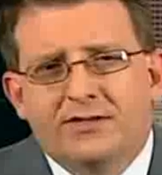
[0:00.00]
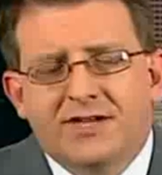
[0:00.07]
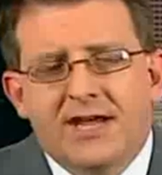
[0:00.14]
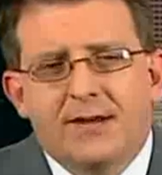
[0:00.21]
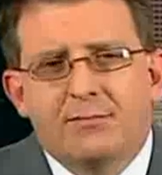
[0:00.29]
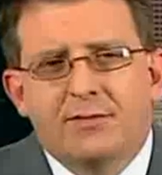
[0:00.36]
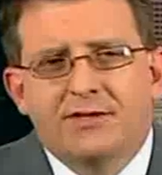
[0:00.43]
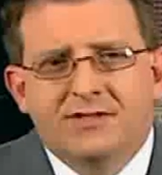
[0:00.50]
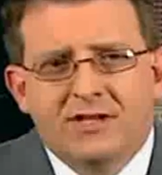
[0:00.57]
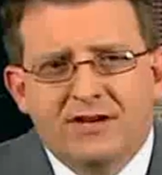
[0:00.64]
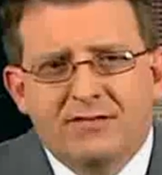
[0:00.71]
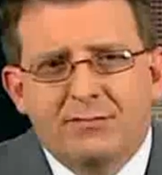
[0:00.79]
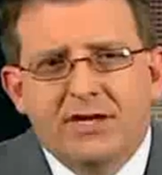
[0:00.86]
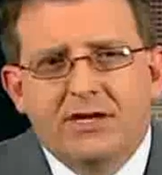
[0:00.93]
statements that
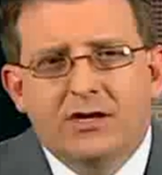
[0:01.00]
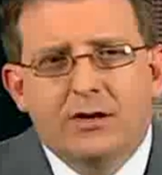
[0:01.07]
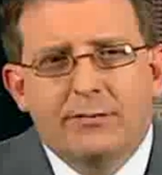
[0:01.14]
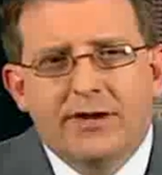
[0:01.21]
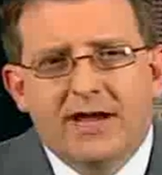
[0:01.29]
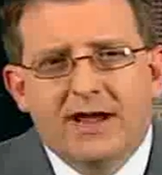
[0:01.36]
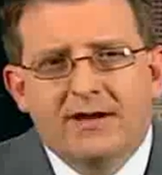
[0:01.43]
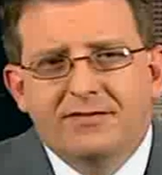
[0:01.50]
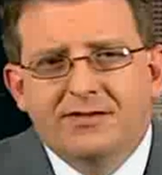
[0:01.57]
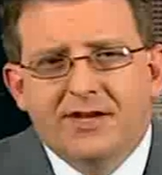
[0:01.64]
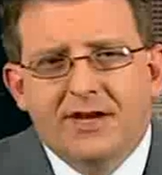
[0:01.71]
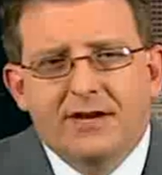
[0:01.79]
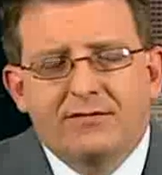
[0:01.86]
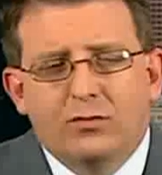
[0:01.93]
have been coming out of the
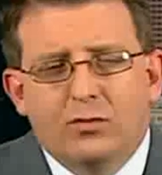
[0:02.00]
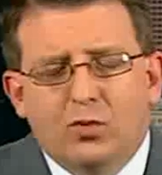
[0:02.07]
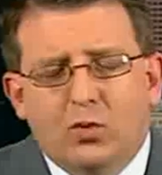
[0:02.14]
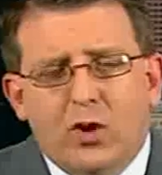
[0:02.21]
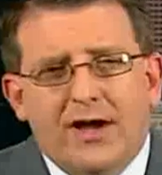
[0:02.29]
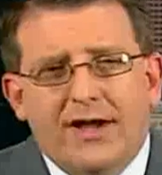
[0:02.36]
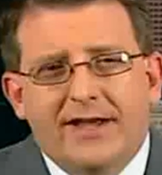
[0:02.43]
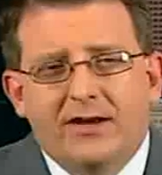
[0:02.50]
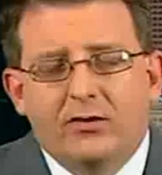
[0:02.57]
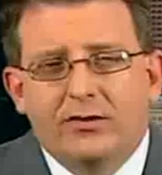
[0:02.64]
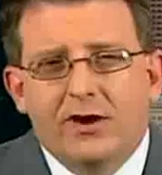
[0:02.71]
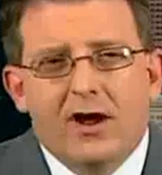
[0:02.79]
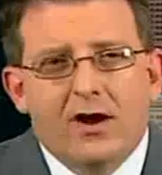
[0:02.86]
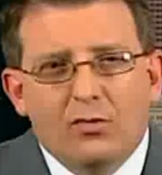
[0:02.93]
state of Hawaii are
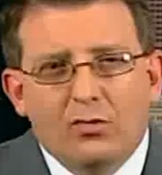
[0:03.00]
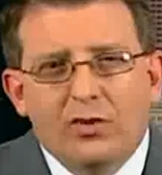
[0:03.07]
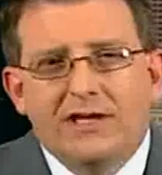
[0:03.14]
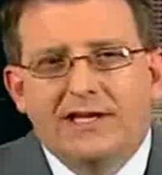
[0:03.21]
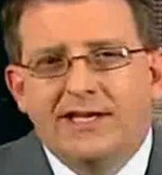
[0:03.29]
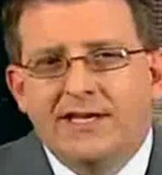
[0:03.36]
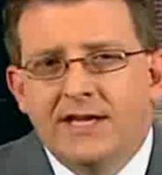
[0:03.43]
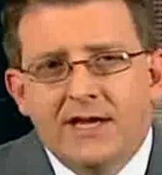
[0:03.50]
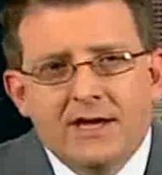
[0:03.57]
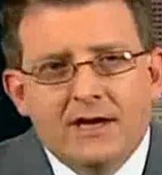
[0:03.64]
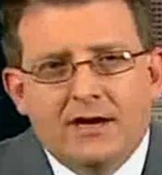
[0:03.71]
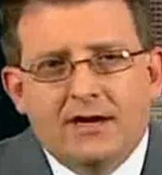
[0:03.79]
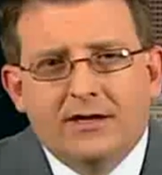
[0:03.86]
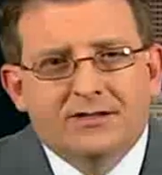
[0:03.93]
not really
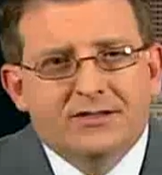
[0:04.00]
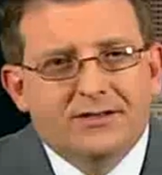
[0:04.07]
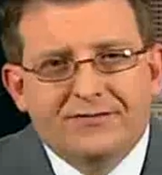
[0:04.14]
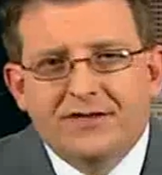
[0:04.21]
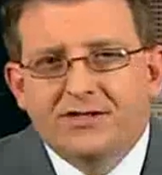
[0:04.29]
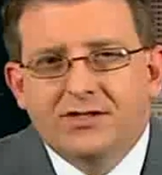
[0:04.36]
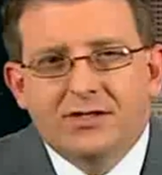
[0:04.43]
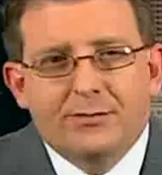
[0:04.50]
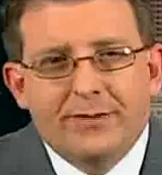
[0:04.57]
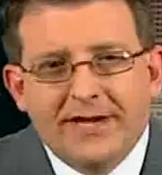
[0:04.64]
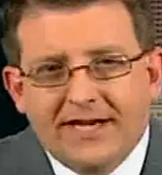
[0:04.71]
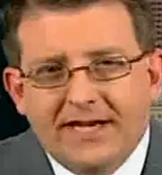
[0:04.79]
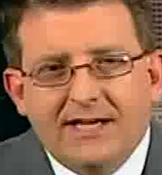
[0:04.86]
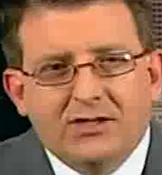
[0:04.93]
sufficient to
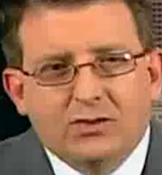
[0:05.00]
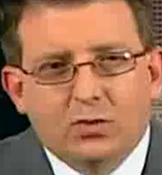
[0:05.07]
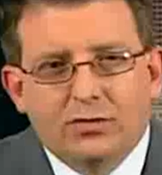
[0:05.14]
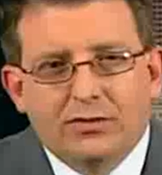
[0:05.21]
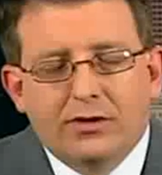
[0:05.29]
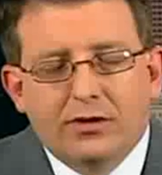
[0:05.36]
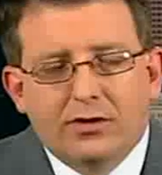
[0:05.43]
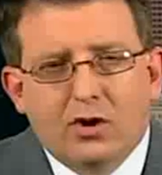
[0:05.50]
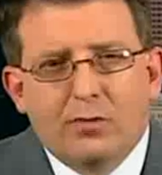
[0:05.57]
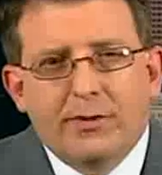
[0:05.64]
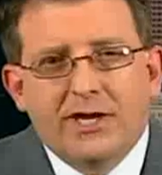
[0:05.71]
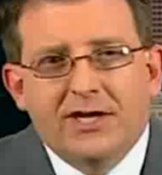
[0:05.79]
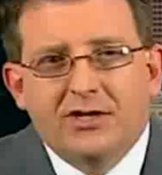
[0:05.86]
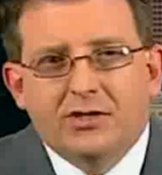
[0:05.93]
make any sort of
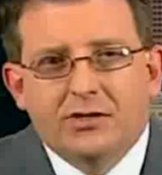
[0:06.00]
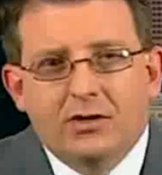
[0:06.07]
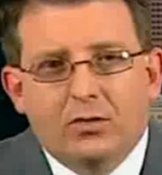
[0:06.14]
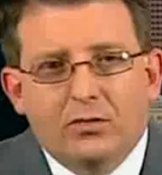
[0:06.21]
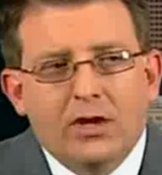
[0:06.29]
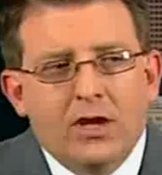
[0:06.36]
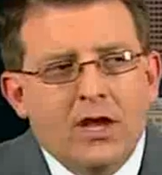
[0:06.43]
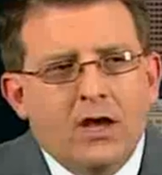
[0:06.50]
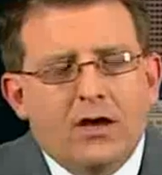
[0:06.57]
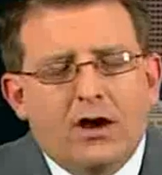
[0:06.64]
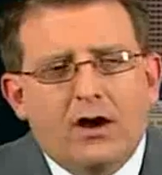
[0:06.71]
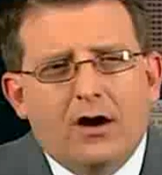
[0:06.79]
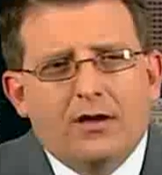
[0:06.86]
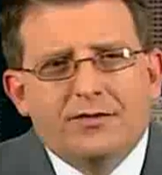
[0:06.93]
determination on.
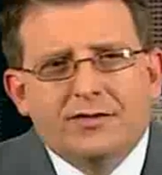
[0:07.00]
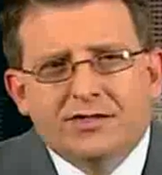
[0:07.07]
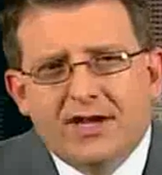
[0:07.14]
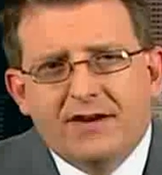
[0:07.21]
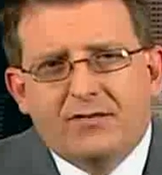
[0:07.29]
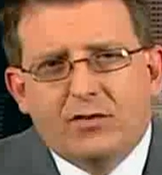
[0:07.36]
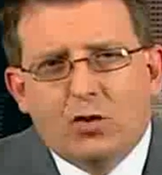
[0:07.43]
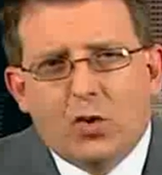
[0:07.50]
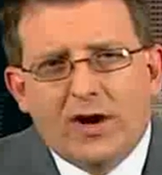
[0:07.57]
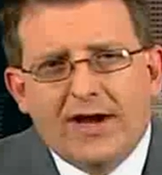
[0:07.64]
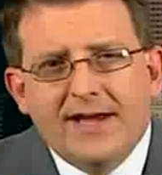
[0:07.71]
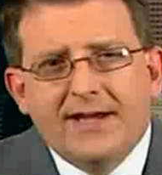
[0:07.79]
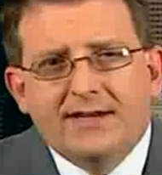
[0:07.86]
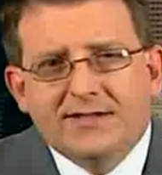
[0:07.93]
The state of
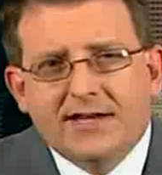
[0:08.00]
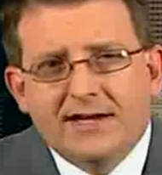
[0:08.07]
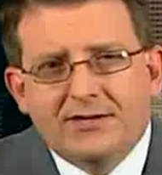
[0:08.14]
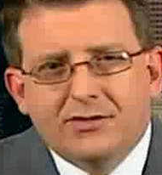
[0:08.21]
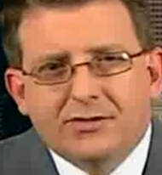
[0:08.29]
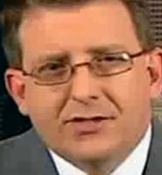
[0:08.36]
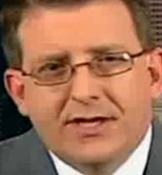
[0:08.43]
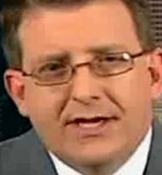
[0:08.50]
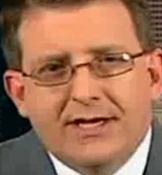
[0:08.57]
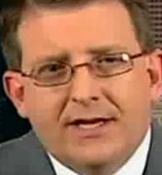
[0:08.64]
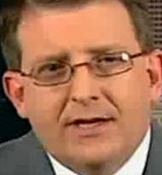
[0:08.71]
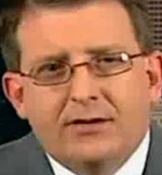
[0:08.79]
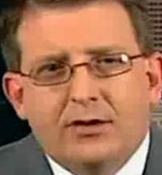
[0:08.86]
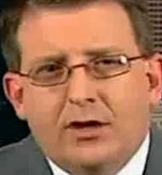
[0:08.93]
Hawaii, as I understand
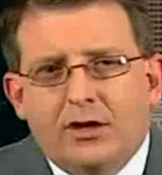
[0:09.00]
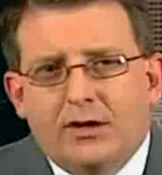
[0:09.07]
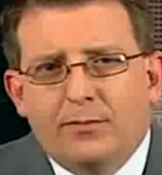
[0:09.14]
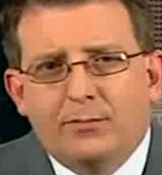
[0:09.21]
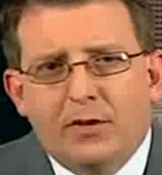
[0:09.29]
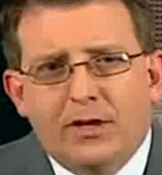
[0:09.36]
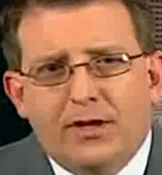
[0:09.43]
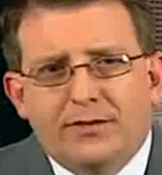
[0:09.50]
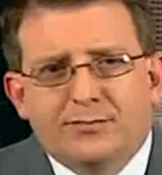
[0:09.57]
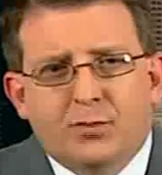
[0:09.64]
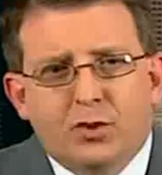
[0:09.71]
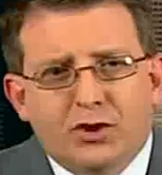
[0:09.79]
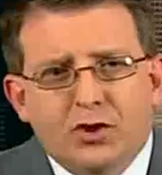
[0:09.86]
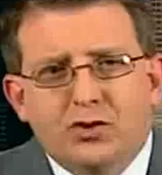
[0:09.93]
it, has
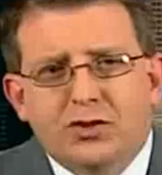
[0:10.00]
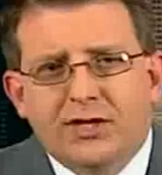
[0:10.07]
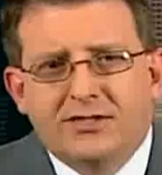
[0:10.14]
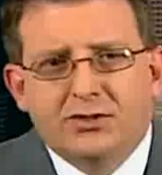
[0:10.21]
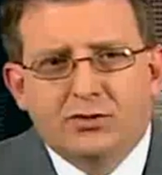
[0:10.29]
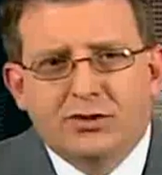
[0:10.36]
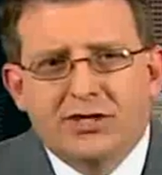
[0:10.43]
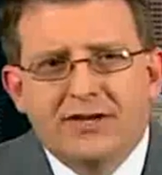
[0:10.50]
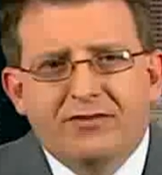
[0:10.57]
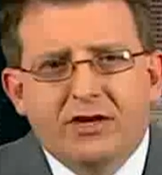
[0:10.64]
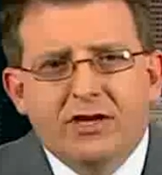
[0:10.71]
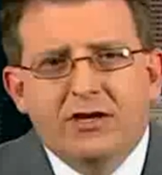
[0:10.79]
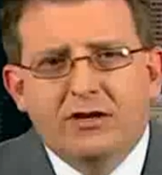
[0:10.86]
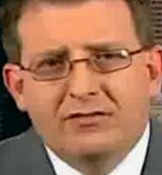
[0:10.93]
produced a
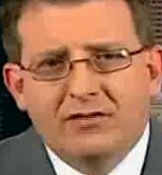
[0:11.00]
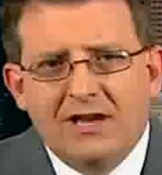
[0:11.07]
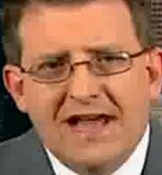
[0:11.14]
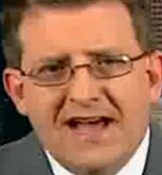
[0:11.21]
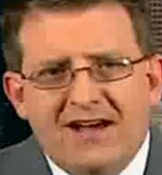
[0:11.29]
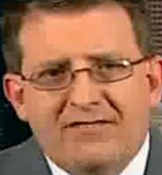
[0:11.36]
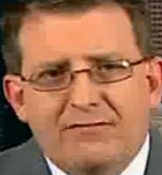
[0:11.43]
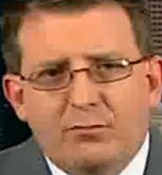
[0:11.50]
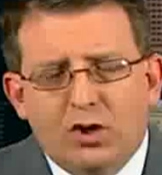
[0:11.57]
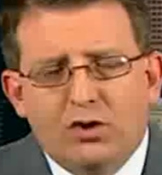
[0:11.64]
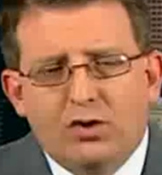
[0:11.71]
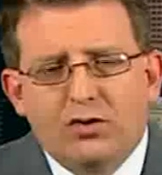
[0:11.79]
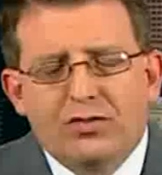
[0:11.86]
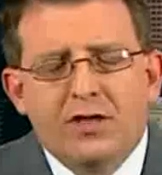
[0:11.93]
certificate of live
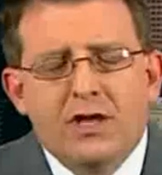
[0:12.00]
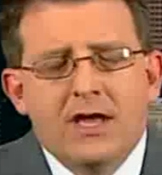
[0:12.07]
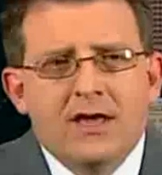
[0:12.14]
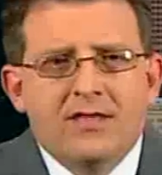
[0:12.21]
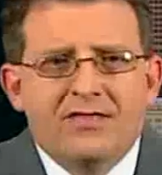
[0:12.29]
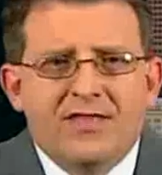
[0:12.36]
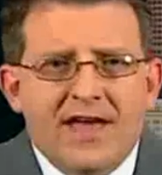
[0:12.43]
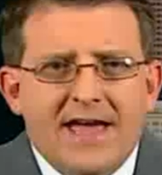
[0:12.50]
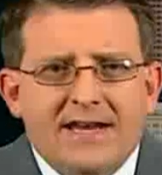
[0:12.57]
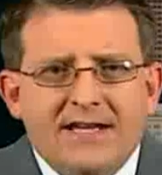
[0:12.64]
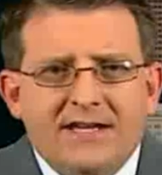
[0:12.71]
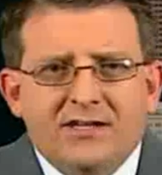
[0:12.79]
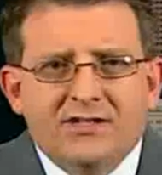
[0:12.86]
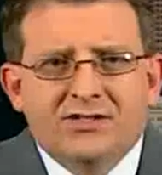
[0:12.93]
birth that
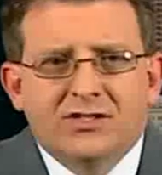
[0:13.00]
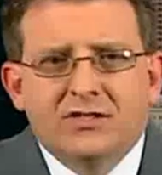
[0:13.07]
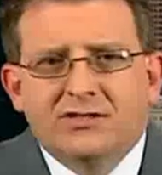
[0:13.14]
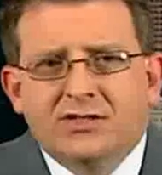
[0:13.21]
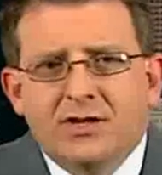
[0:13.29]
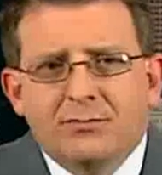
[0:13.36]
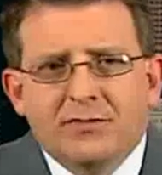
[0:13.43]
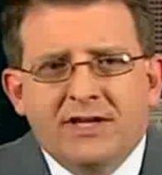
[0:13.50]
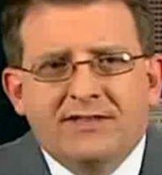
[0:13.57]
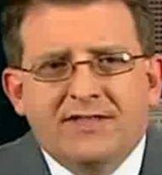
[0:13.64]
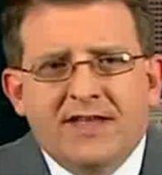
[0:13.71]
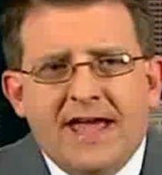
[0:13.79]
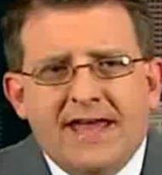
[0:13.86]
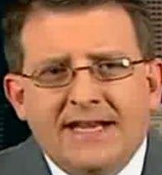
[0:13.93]
is something
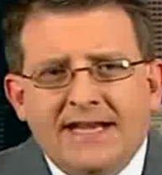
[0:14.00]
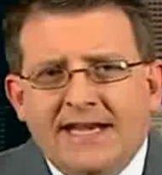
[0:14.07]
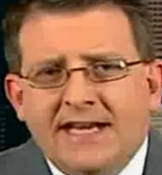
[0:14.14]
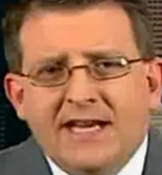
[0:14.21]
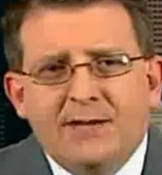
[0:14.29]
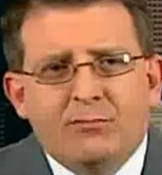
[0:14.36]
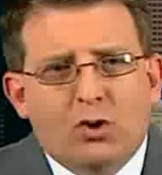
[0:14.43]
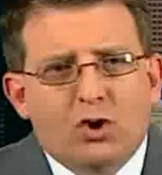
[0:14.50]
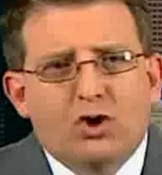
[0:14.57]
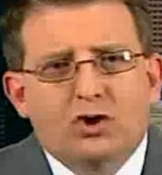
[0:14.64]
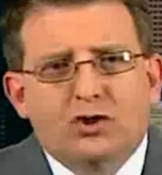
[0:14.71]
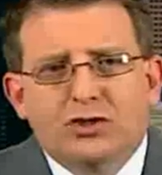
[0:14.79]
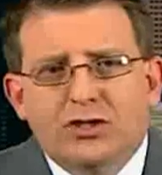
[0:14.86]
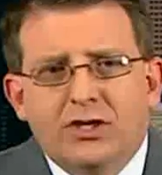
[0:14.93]
that any
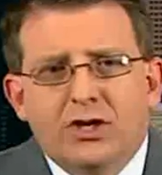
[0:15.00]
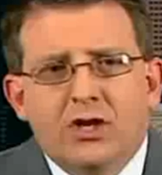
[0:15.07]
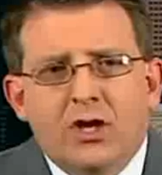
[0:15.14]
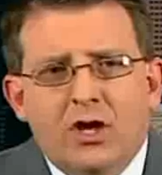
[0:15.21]
person